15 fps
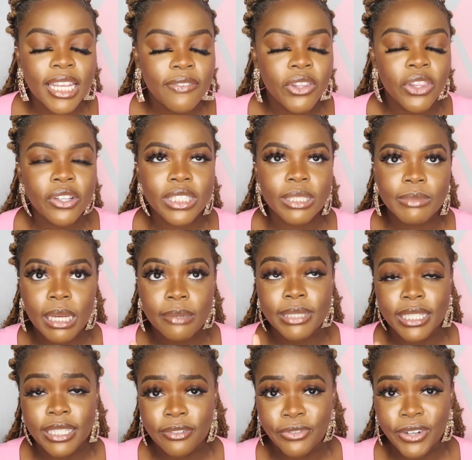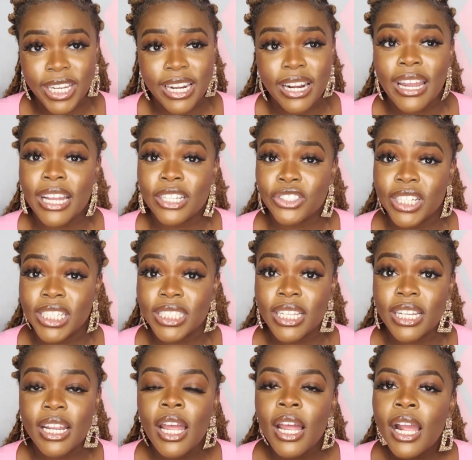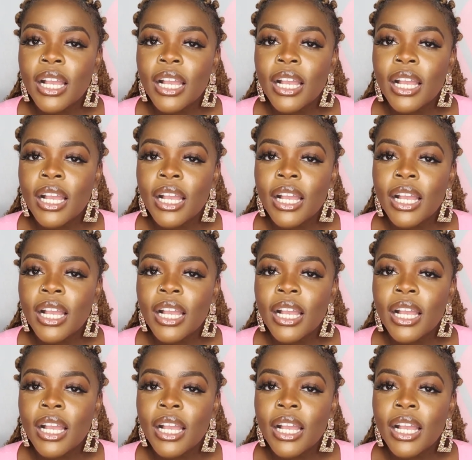Even though sometimes I did forget I had trays in,